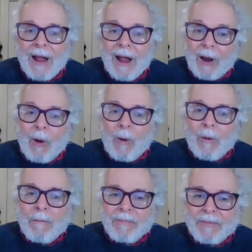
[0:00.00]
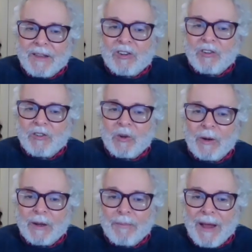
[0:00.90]
Hello, this is
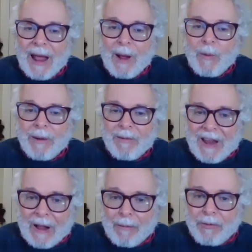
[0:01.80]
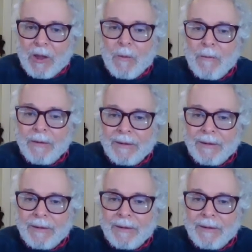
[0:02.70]
Tulip. How may we help you?